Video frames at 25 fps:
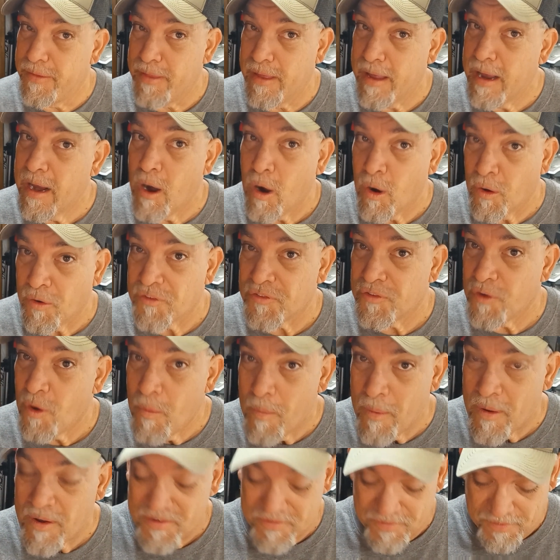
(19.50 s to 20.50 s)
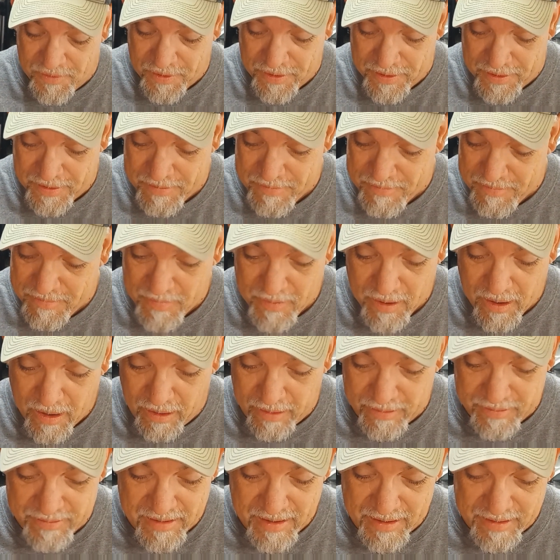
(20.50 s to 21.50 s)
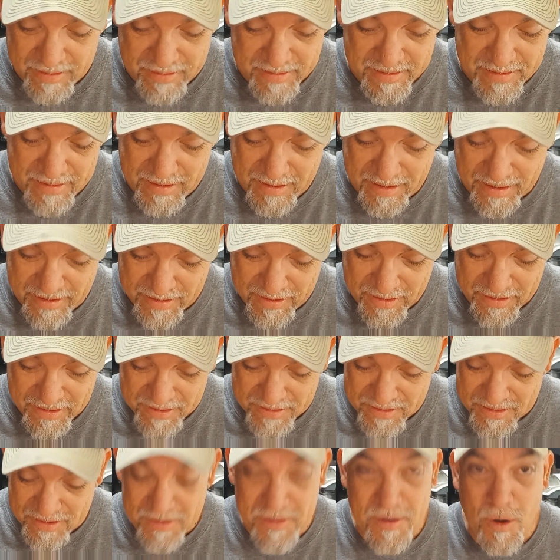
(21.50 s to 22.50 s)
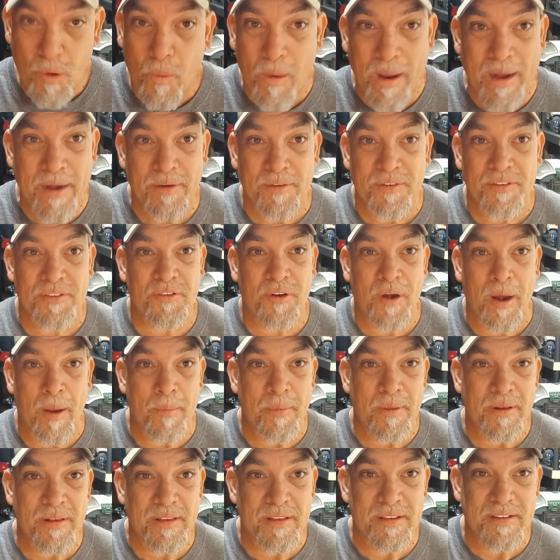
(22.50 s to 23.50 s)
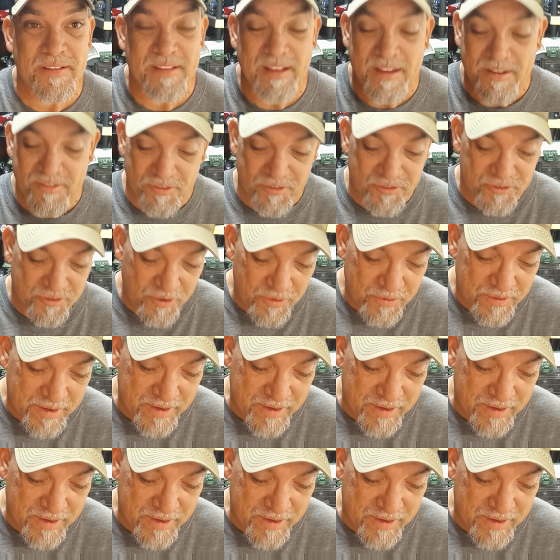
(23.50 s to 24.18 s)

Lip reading: They are so much fun. There's just no way to describe it. These things are so